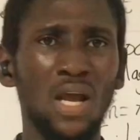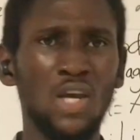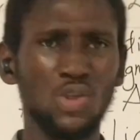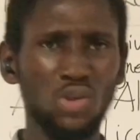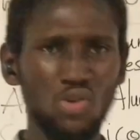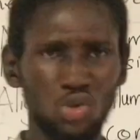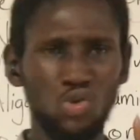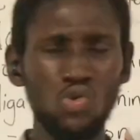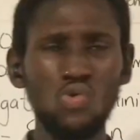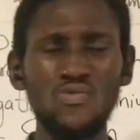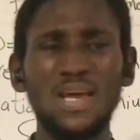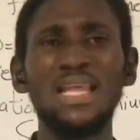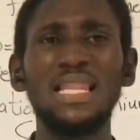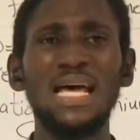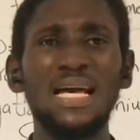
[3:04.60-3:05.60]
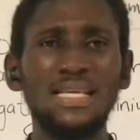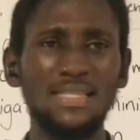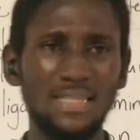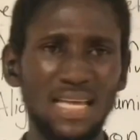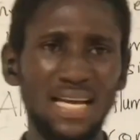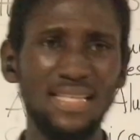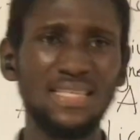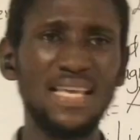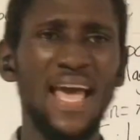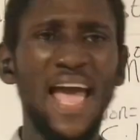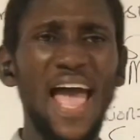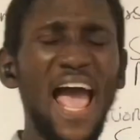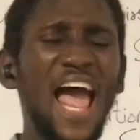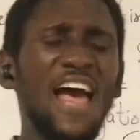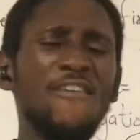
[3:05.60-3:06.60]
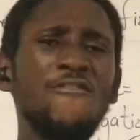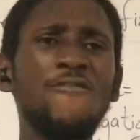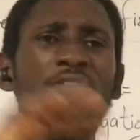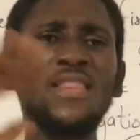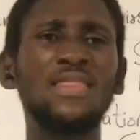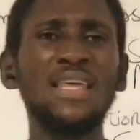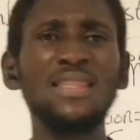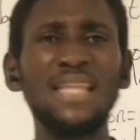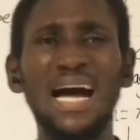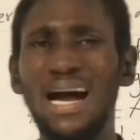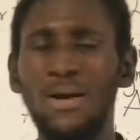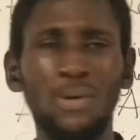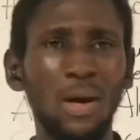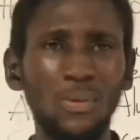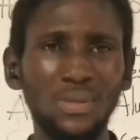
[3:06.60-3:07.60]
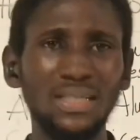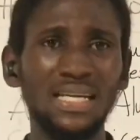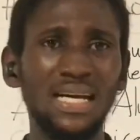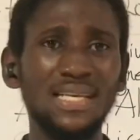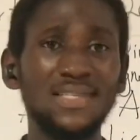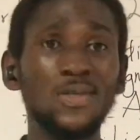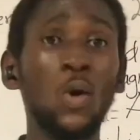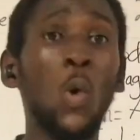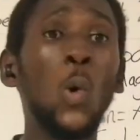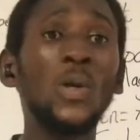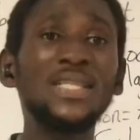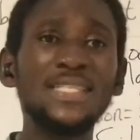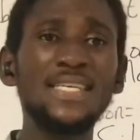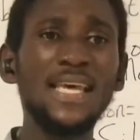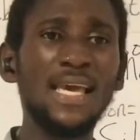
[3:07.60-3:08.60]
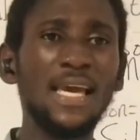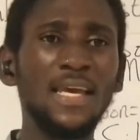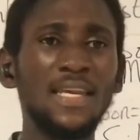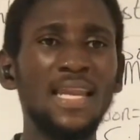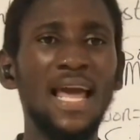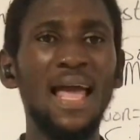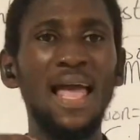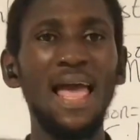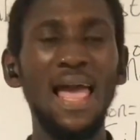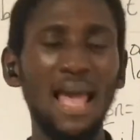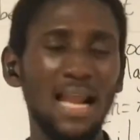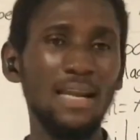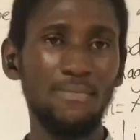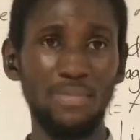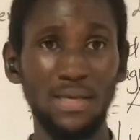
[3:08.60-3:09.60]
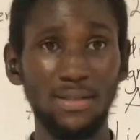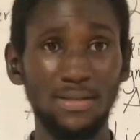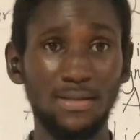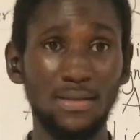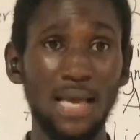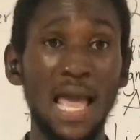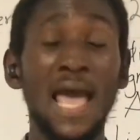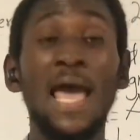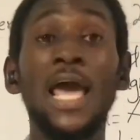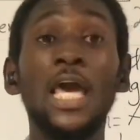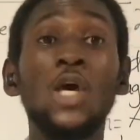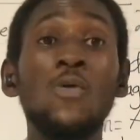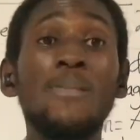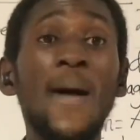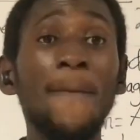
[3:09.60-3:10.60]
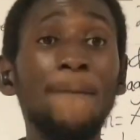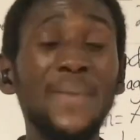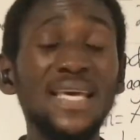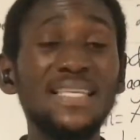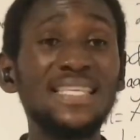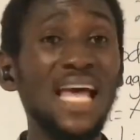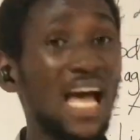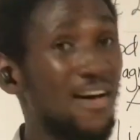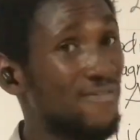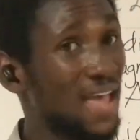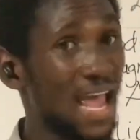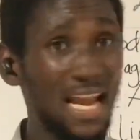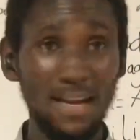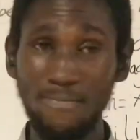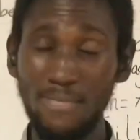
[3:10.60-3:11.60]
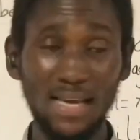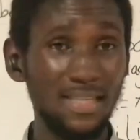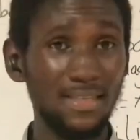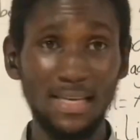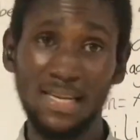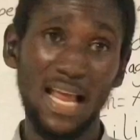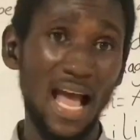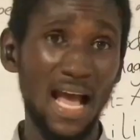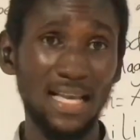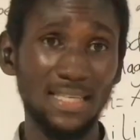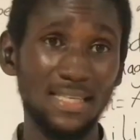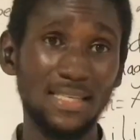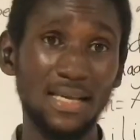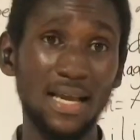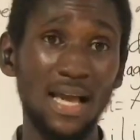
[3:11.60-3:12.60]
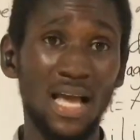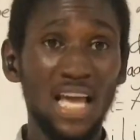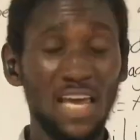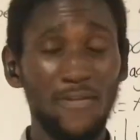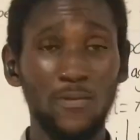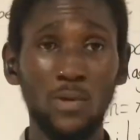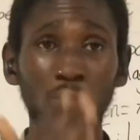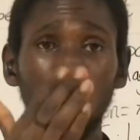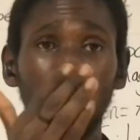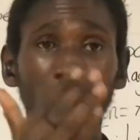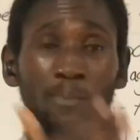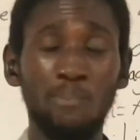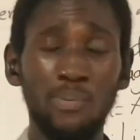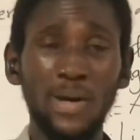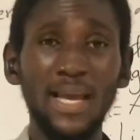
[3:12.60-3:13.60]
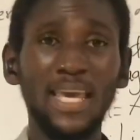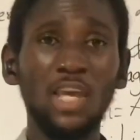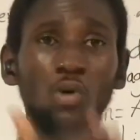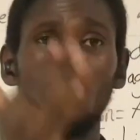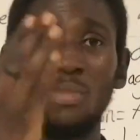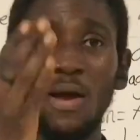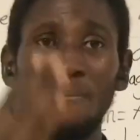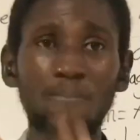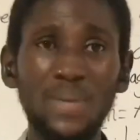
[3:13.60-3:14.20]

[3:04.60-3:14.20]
So you do realize that everything around us contains elements. Human beings have elements in us. If you want to break human